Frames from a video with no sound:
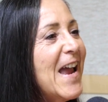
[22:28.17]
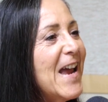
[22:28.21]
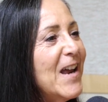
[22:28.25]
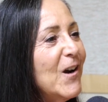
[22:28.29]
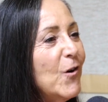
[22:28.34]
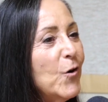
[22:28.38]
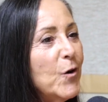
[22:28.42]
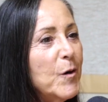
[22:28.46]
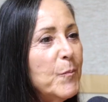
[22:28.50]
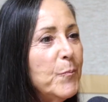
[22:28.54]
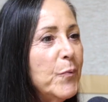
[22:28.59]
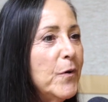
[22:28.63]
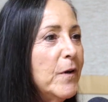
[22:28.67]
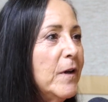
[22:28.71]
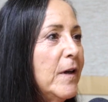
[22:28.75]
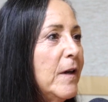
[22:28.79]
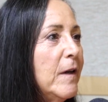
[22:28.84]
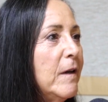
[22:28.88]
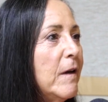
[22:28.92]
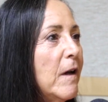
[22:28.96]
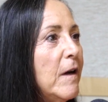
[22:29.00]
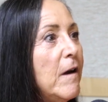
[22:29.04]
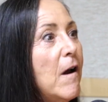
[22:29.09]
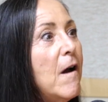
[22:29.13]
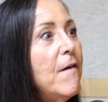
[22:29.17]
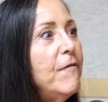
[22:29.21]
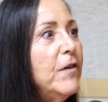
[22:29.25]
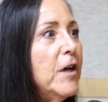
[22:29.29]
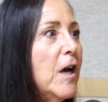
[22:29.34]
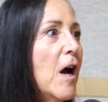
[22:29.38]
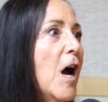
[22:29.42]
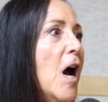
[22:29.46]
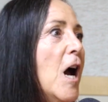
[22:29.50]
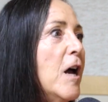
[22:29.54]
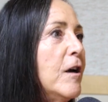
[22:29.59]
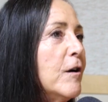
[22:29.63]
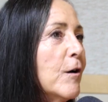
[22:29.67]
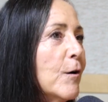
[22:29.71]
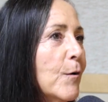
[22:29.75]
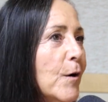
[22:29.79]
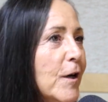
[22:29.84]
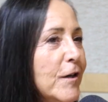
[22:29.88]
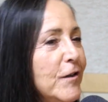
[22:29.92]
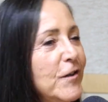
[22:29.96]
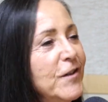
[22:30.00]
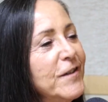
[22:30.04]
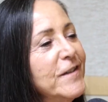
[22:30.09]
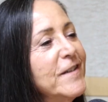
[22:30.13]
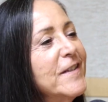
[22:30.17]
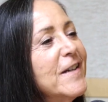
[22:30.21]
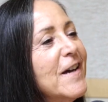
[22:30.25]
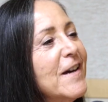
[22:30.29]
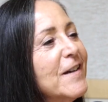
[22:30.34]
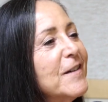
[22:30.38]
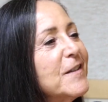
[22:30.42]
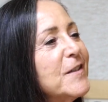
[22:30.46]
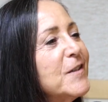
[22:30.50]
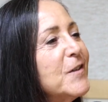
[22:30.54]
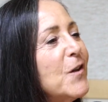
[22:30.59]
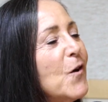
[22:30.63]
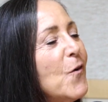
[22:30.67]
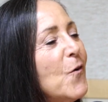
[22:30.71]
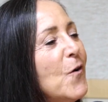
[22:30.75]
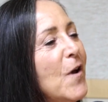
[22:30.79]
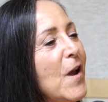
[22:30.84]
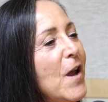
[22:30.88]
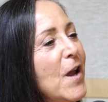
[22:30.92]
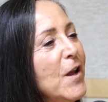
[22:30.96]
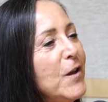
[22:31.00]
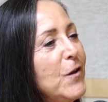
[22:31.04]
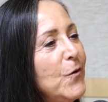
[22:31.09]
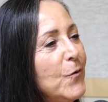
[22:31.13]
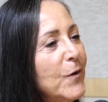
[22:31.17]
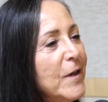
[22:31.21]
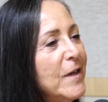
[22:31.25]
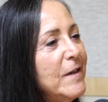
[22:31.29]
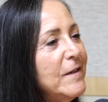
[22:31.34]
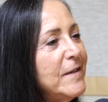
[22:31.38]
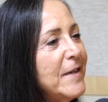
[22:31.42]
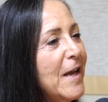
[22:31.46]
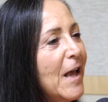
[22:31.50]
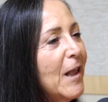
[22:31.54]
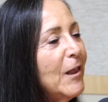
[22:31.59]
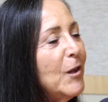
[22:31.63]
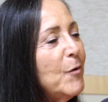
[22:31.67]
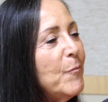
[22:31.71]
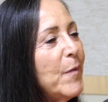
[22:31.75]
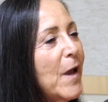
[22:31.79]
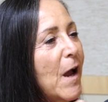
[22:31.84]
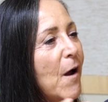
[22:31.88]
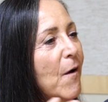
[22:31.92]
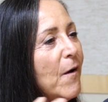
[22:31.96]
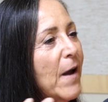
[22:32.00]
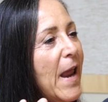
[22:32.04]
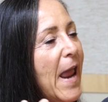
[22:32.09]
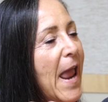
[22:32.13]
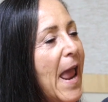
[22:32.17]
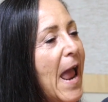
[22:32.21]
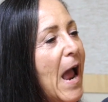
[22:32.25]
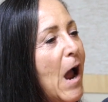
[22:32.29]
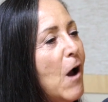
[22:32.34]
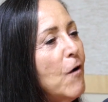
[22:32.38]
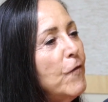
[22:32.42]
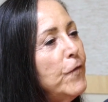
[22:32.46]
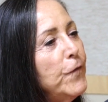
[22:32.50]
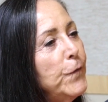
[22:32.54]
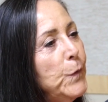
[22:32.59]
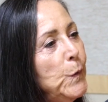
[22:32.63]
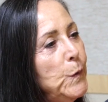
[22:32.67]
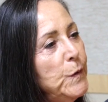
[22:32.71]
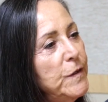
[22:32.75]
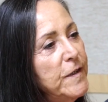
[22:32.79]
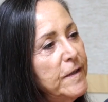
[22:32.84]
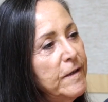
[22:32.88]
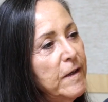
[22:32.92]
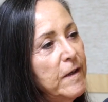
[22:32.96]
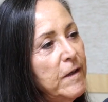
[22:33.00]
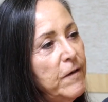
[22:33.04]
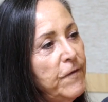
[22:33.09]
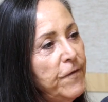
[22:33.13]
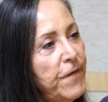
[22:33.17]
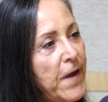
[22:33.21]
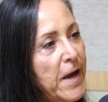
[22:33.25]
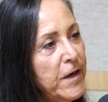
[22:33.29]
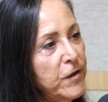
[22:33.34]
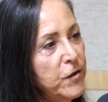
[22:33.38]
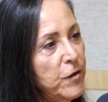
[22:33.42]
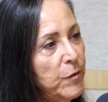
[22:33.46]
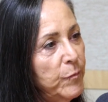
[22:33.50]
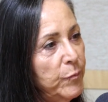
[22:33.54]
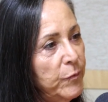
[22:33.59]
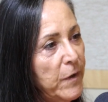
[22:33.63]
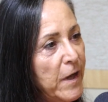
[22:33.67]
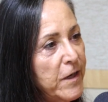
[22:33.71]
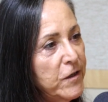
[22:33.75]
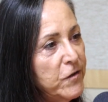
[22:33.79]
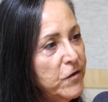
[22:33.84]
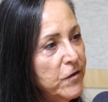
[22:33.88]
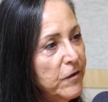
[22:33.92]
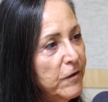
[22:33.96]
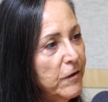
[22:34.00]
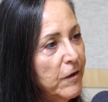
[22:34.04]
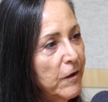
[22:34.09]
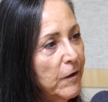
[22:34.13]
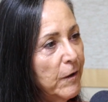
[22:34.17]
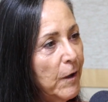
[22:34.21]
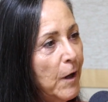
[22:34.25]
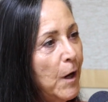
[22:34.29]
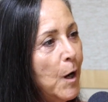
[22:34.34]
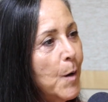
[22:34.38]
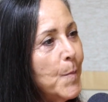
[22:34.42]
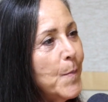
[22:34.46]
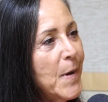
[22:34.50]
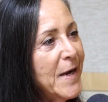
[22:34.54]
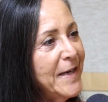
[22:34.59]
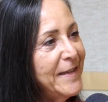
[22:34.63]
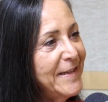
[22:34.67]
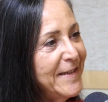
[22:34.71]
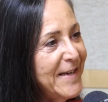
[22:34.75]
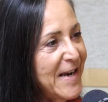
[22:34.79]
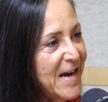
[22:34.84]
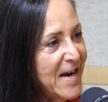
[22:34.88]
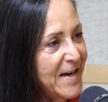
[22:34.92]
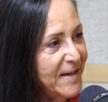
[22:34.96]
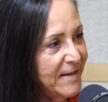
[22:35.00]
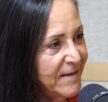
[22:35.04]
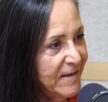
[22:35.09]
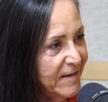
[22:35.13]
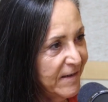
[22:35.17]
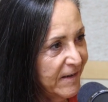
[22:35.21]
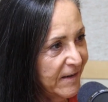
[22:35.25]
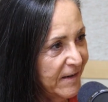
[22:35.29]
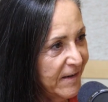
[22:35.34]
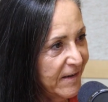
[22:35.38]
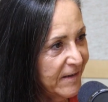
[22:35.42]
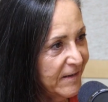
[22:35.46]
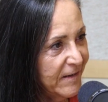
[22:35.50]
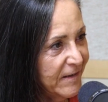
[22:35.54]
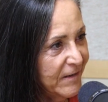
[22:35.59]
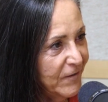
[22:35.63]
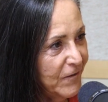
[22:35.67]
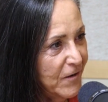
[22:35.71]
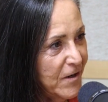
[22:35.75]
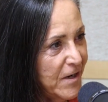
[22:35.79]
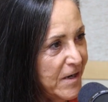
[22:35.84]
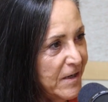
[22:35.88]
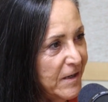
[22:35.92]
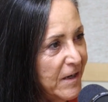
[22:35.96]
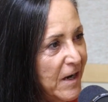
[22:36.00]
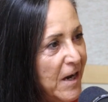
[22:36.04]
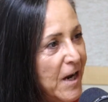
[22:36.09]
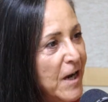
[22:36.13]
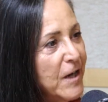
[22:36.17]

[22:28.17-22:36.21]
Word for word: and, or putting an avocado on your tongue. So you can tell about how food's going to affect your blood sugar by tasting it right?